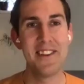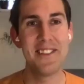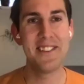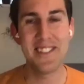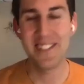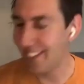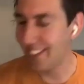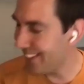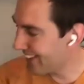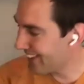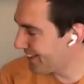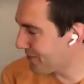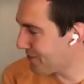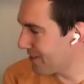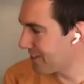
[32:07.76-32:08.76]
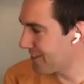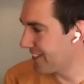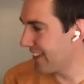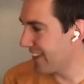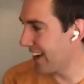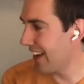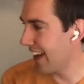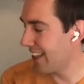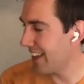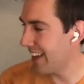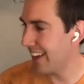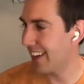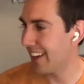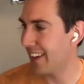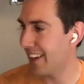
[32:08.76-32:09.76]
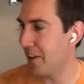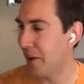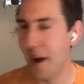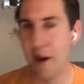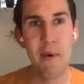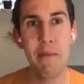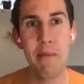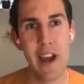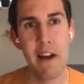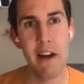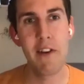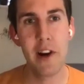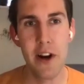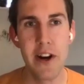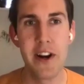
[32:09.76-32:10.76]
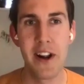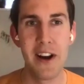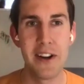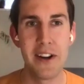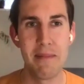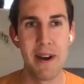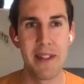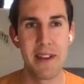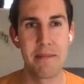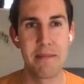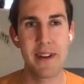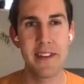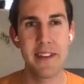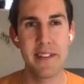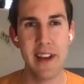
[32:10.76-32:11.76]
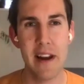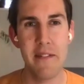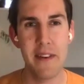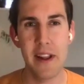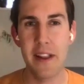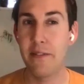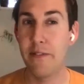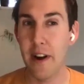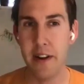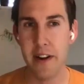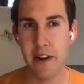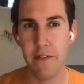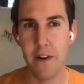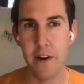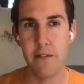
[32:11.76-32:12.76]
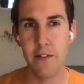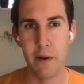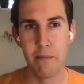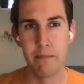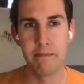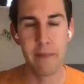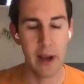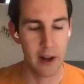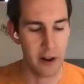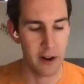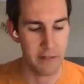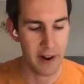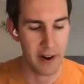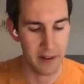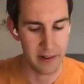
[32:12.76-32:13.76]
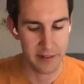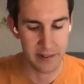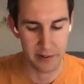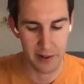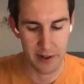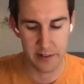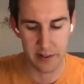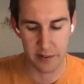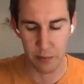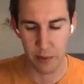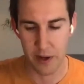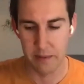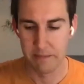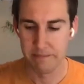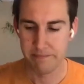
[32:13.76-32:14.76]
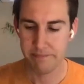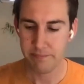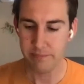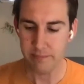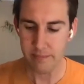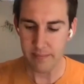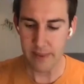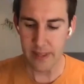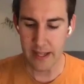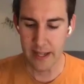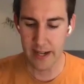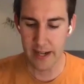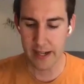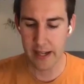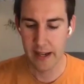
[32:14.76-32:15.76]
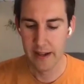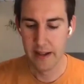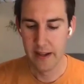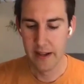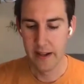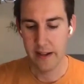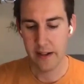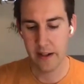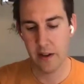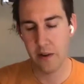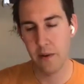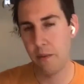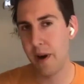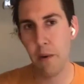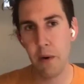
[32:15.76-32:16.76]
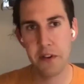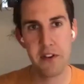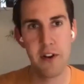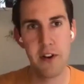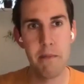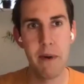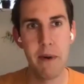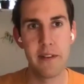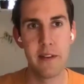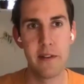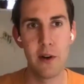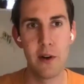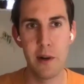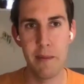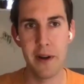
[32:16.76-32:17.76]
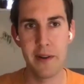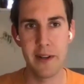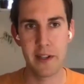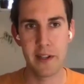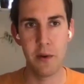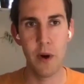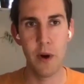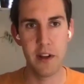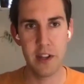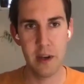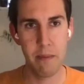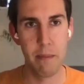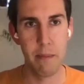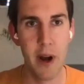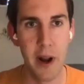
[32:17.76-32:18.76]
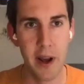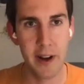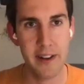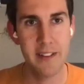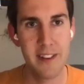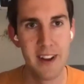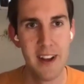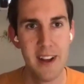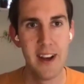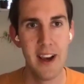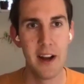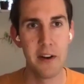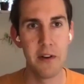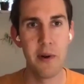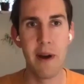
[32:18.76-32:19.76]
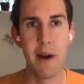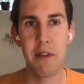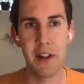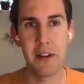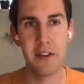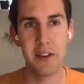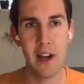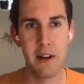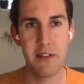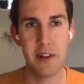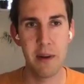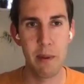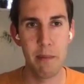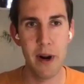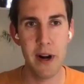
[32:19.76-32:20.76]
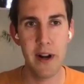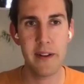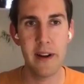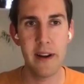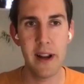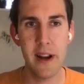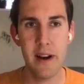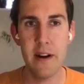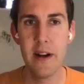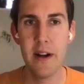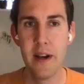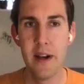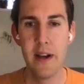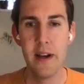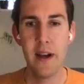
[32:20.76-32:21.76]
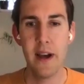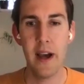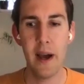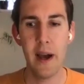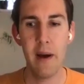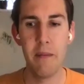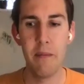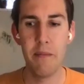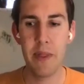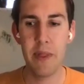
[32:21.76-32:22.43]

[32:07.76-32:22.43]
those those are good questions. I, I think, you know, we've kind of learned a lot about this because it's kind of, it's very different from a lot of other situations where, like, you know, when I was at Dropbox, it's all about like, you want to ship a product and you do everything to kind of ship the product. And here, uh,